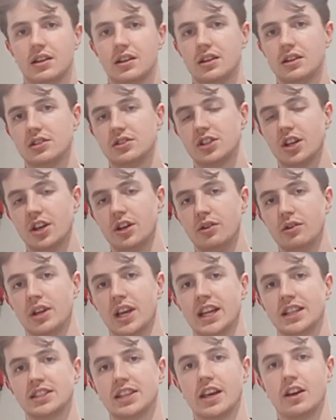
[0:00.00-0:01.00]
So
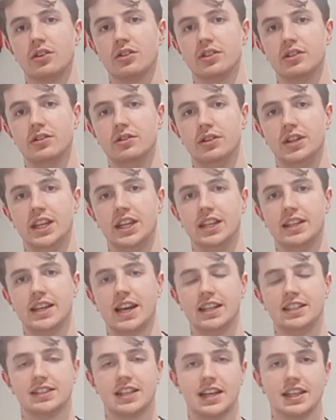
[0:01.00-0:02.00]
let's get on to the
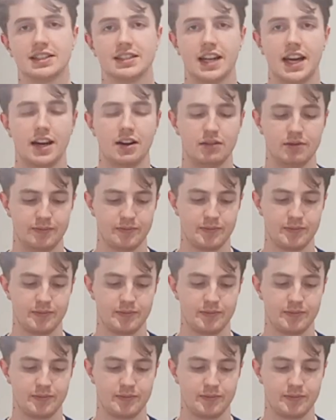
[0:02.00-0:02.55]
taste test now.